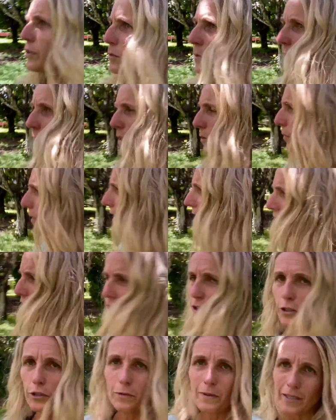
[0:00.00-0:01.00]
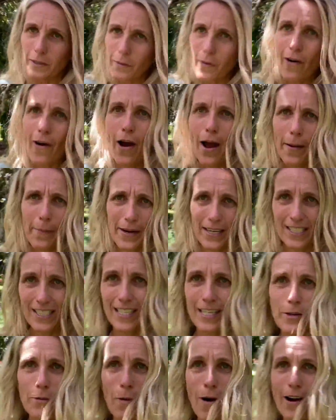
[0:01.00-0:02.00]
wonder, what are you doing? Well, I'm
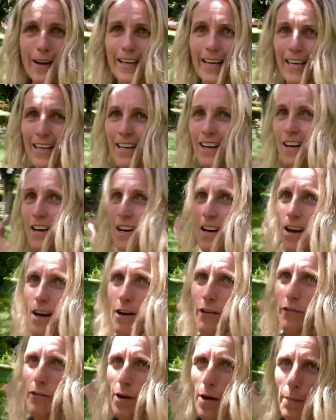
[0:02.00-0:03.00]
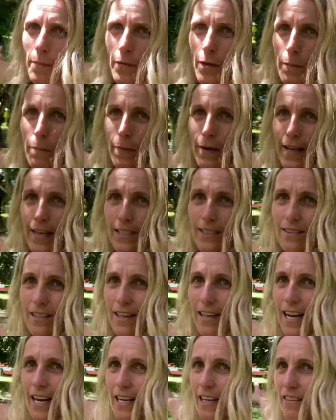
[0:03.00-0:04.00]
actually walking from the place
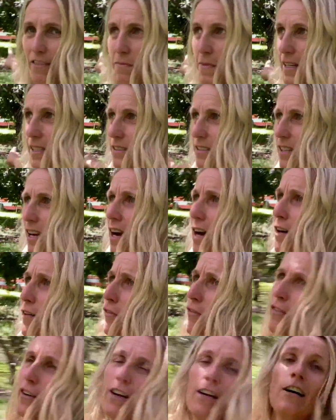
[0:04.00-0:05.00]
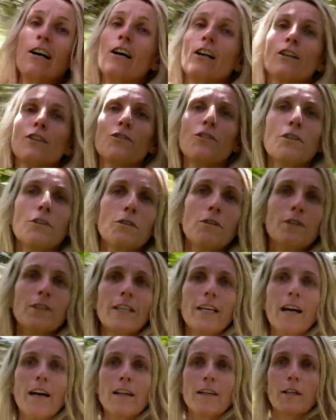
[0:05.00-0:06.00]
that I live myself to
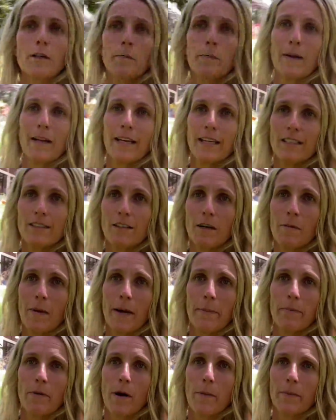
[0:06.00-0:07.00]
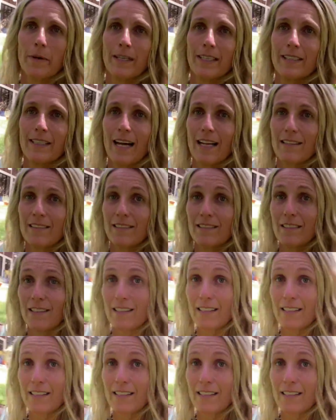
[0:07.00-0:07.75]
the other place on my property. That's the